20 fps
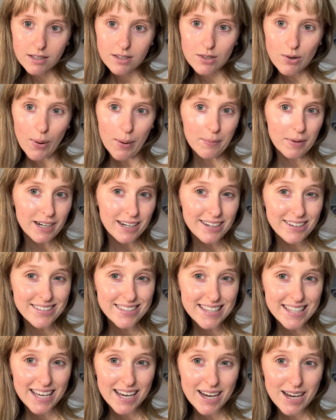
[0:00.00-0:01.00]
so I'm gonna use
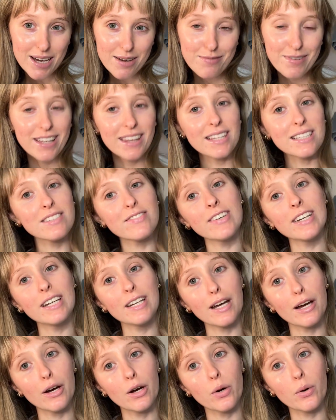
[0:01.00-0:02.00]
them in this
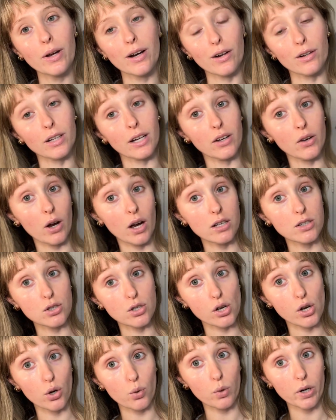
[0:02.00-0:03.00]
video and I'll let you guys
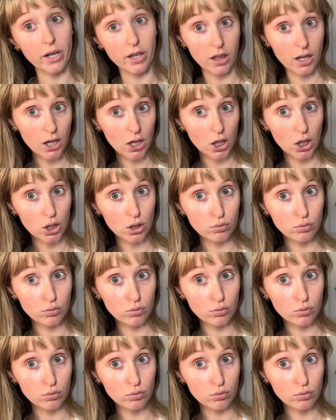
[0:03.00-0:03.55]
know what I think.